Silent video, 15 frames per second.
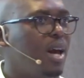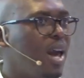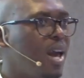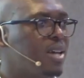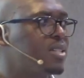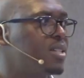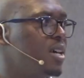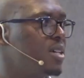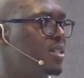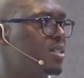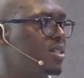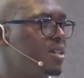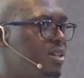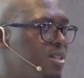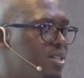
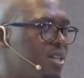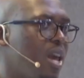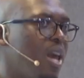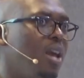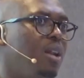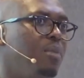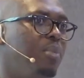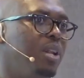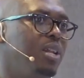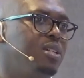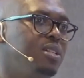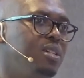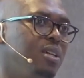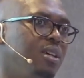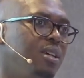Access,
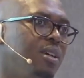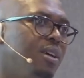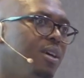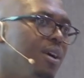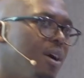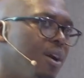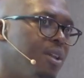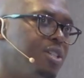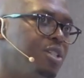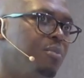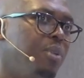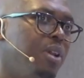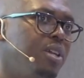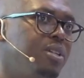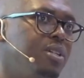scalability,
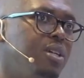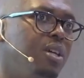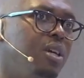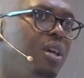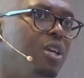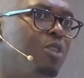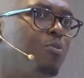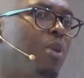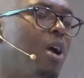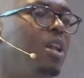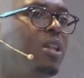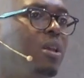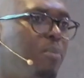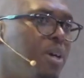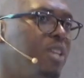reachability is probably
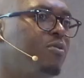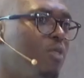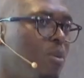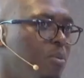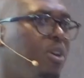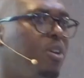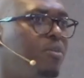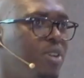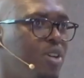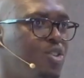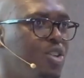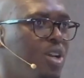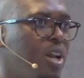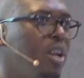the best form of innovation.